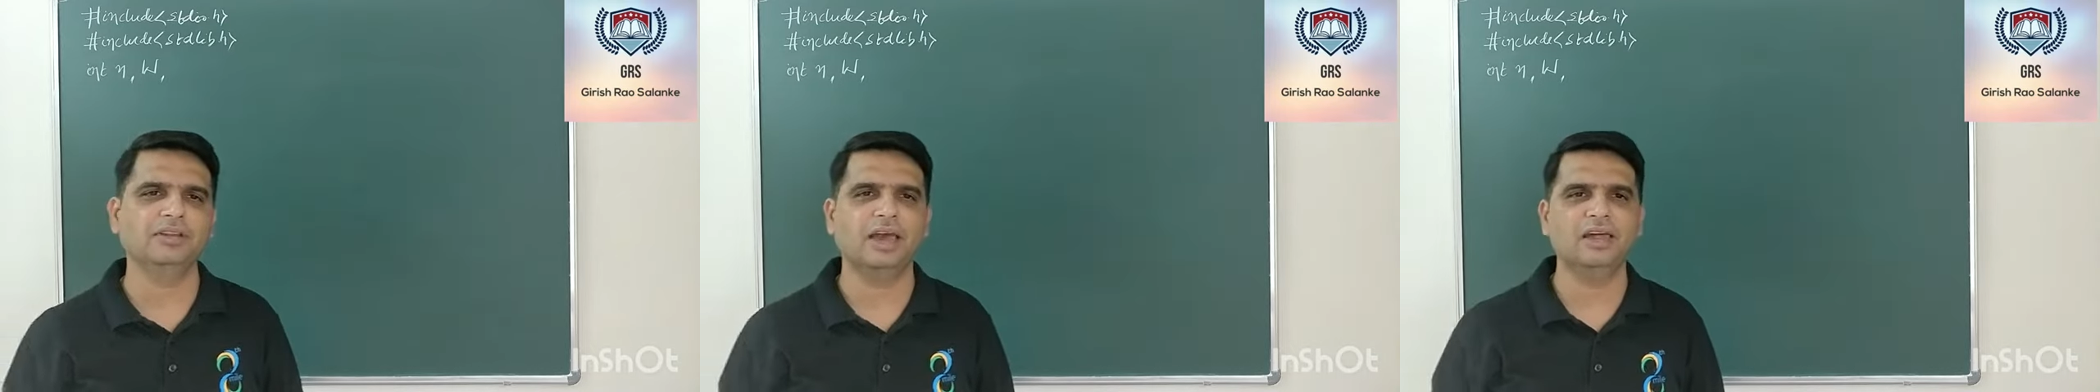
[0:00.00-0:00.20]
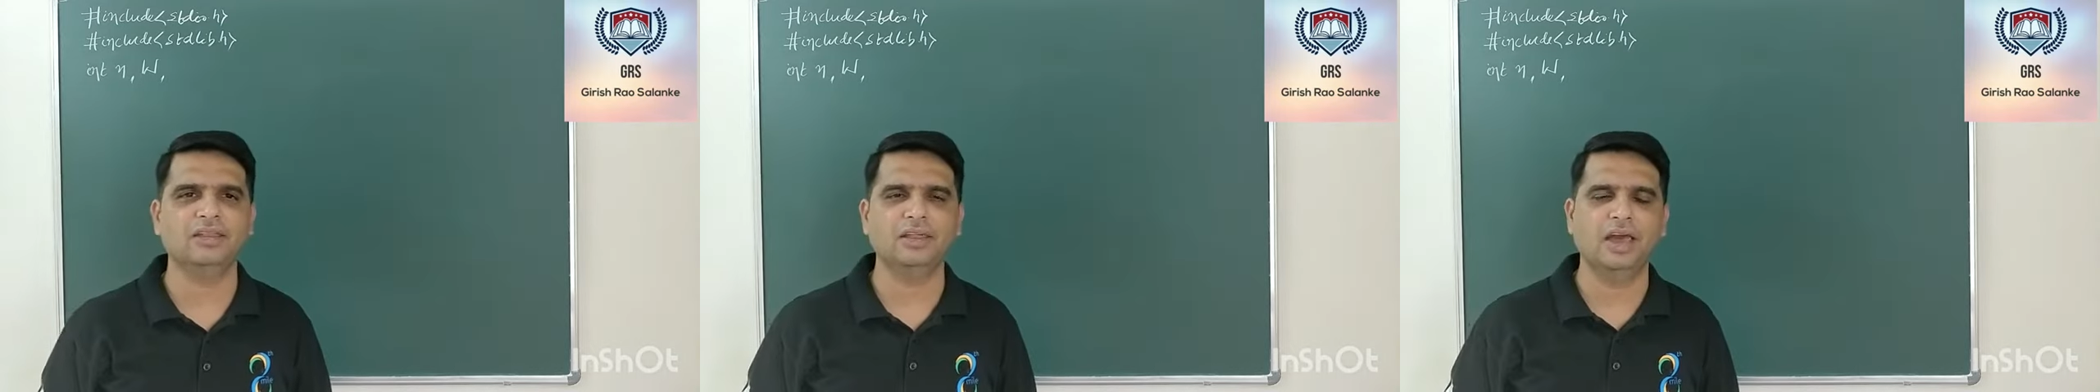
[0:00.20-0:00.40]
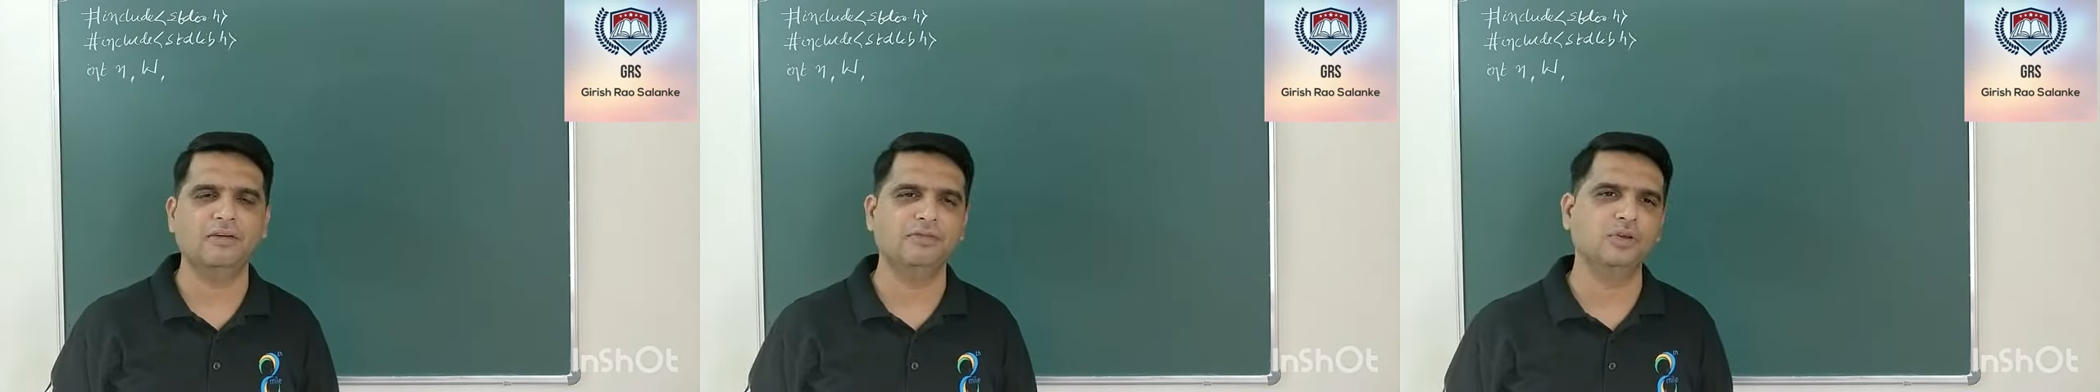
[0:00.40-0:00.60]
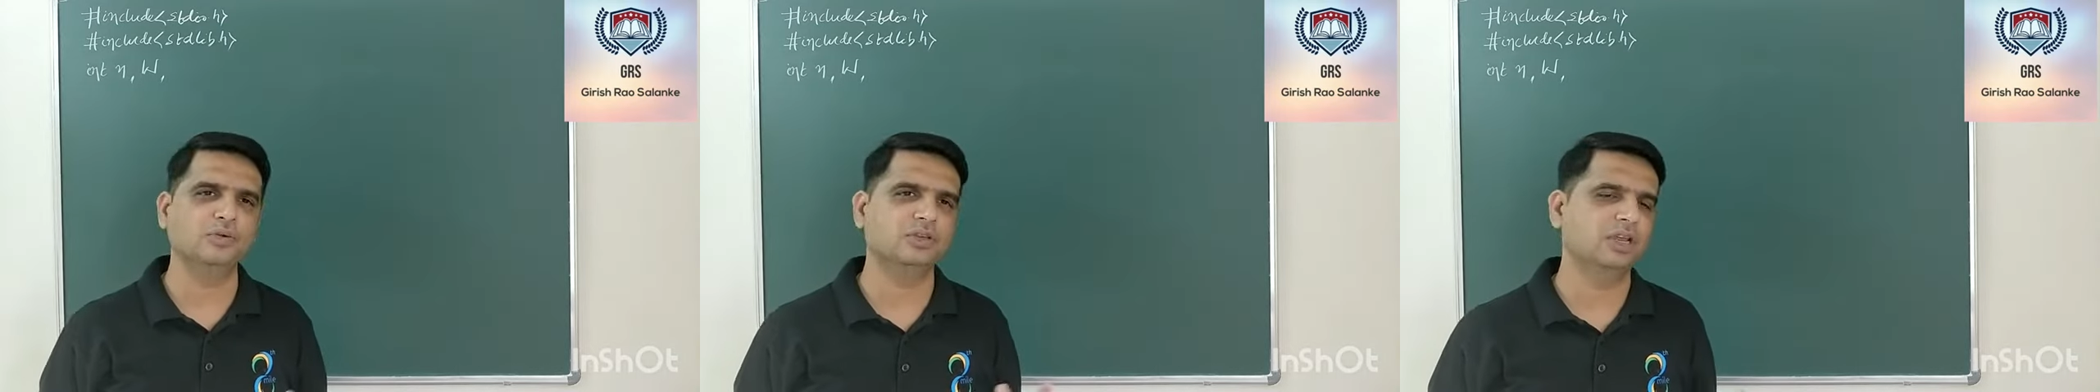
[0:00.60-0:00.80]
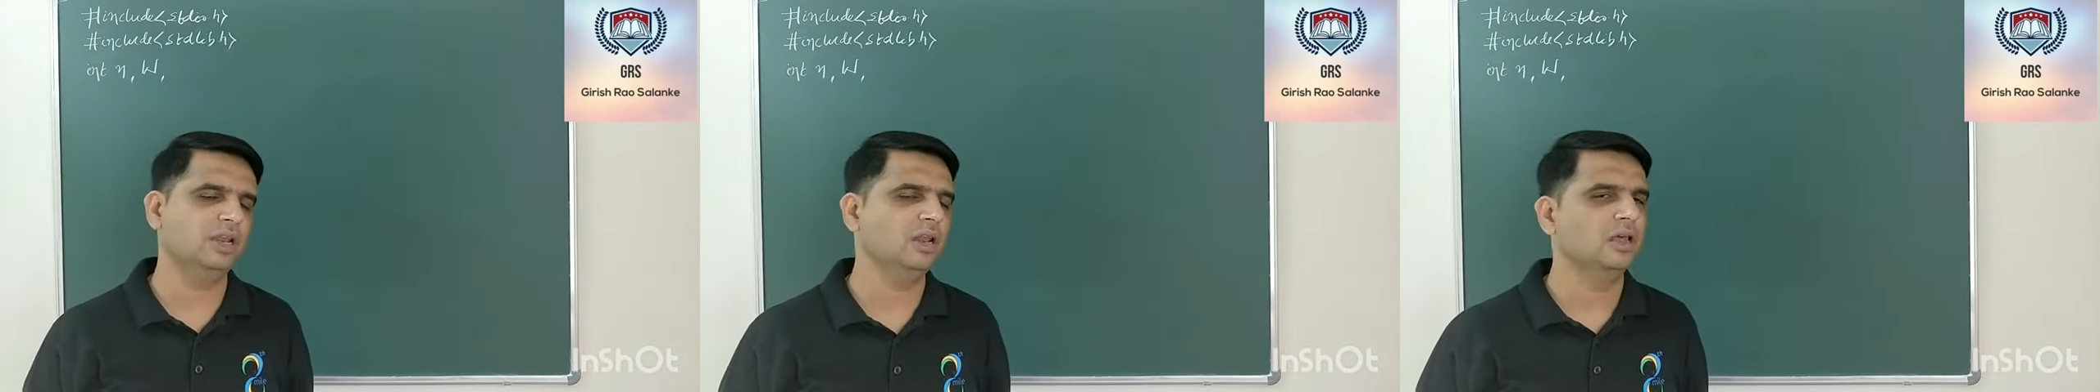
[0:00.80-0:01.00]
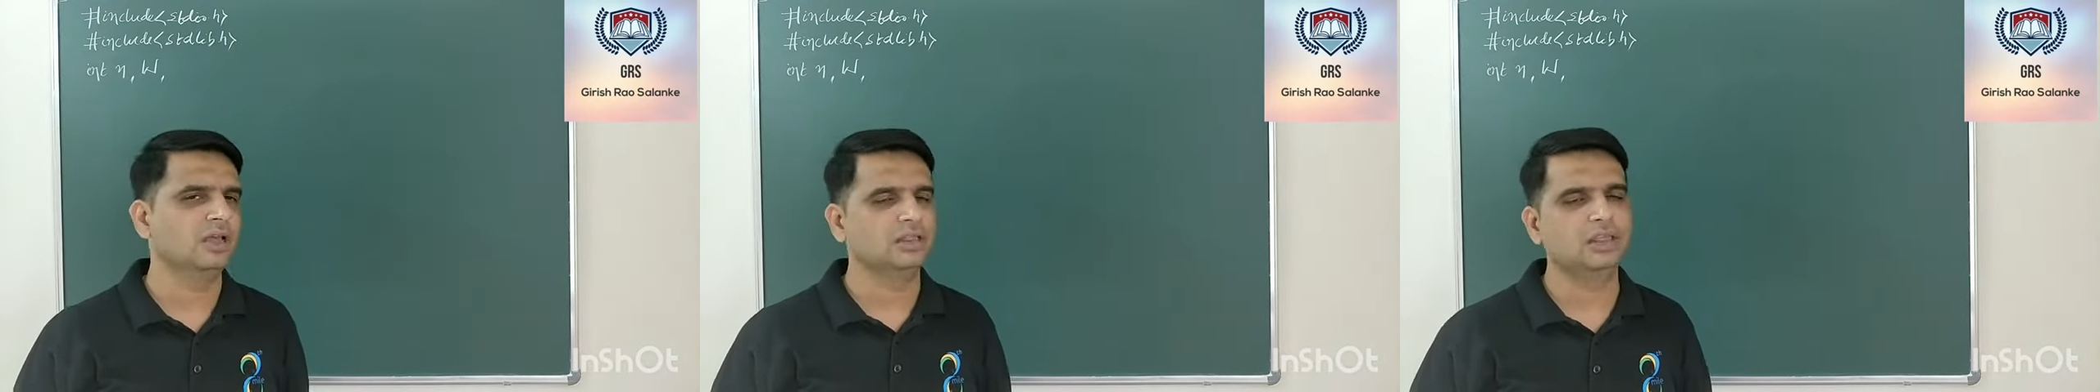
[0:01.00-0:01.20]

as I have used in